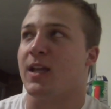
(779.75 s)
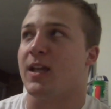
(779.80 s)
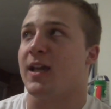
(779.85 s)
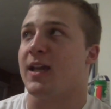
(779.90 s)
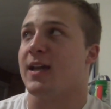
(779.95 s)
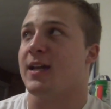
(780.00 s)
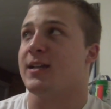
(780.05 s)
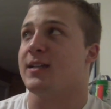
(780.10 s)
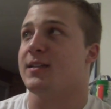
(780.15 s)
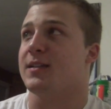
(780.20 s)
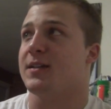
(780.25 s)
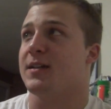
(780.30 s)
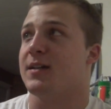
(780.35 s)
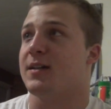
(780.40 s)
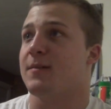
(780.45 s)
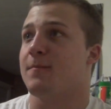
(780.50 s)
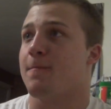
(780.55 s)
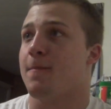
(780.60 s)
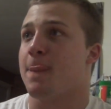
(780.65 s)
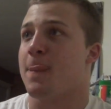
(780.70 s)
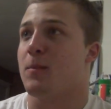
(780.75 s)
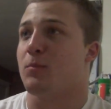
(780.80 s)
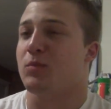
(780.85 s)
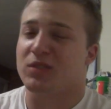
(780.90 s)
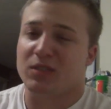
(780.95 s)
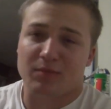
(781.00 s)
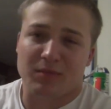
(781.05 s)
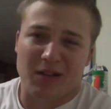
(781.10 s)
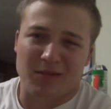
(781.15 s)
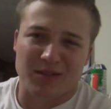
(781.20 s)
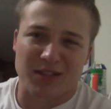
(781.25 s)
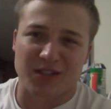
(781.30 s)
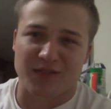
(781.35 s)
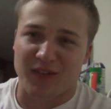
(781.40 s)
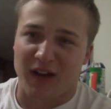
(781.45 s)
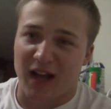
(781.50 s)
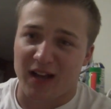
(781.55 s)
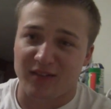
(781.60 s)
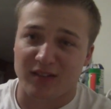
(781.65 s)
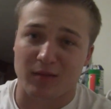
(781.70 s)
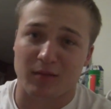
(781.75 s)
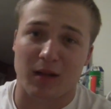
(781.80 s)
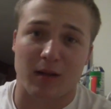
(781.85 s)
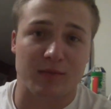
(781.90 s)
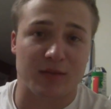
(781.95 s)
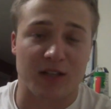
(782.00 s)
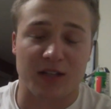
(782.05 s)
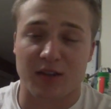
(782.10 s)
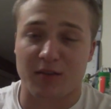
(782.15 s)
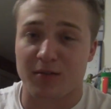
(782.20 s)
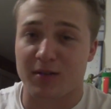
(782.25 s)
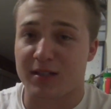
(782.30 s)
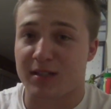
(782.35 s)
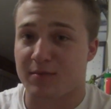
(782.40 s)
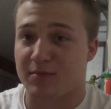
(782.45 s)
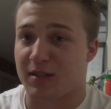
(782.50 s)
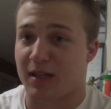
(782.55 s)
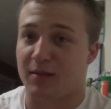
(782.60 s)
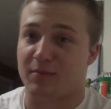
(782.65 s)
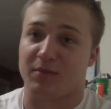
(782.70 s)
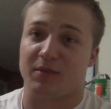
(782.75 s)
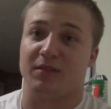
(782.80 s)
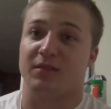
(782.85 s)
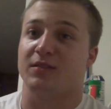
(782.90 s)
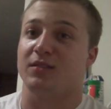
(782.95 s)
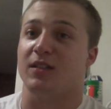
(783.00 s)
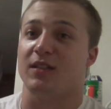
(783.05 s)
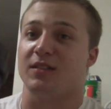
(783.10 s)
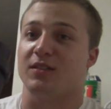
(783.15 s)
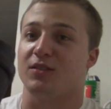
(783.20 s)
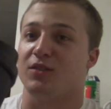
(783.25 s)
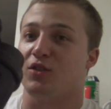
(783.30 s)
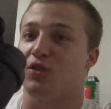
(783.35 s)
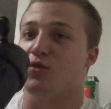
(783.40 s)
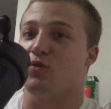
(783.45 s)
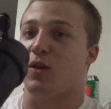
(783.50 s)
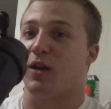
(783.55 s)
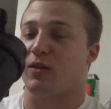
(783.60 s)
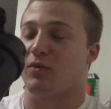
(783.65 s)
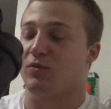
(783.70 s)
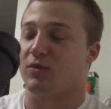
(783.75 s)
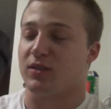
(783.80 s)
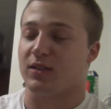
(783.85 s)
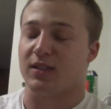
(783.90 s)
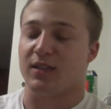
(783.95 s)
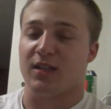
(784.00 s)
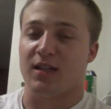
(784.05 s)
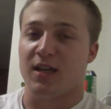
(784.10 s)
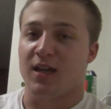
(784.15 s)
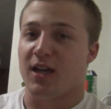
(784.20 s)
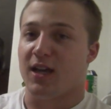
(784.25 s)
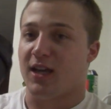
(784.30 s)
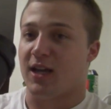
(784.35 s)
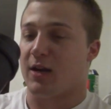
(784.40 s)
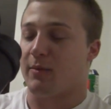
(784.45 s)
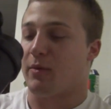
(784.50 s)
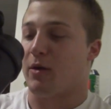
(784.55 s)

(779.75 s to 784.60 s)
And well, sometimes it's 5, sometimes it's 3, sometimes it's 2. I don't really care